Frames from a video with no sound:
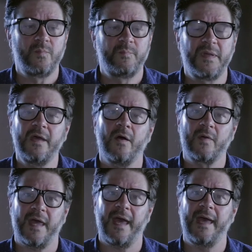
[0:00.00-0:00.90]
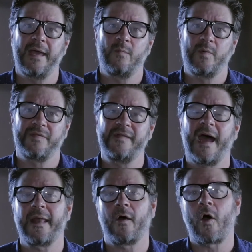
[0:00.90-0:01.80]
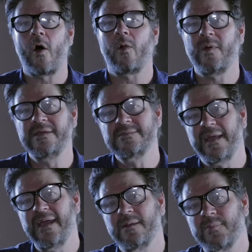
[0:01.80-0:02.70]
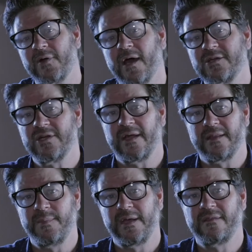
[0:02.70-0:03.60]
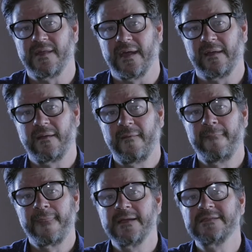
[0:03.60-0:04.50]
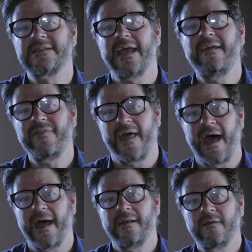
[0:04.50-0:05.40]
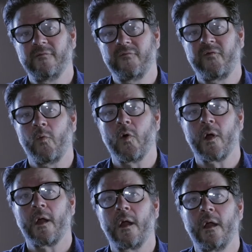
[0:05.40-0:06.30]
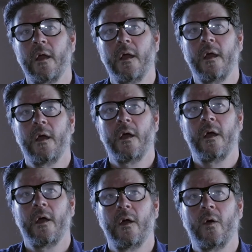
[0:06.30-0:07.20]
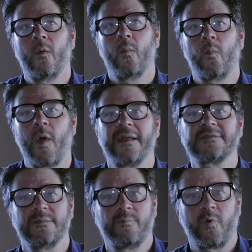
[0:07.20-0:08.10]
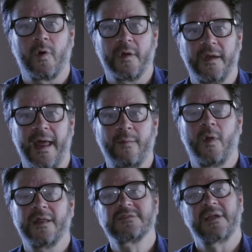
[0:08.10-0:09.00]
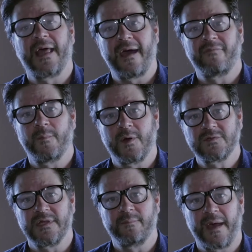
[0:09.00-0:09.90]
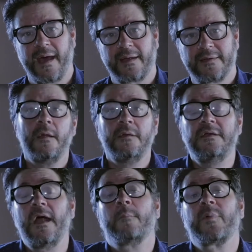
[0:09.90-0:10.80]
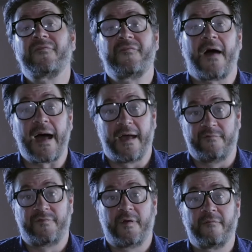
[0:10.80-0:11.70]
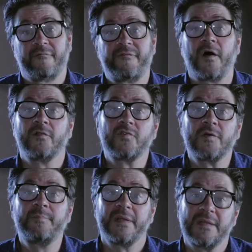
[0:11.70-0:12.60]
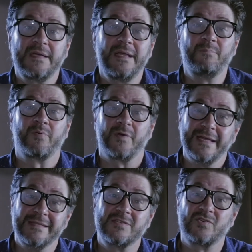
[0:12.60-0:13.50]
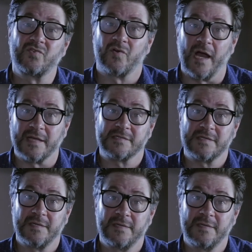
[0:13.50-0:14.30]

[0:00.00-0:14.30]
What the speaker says: be okay with not always being in production on the big thing. Save that for when it's important and when it's going to have the most impact. Number five, vulnerability breeds trust.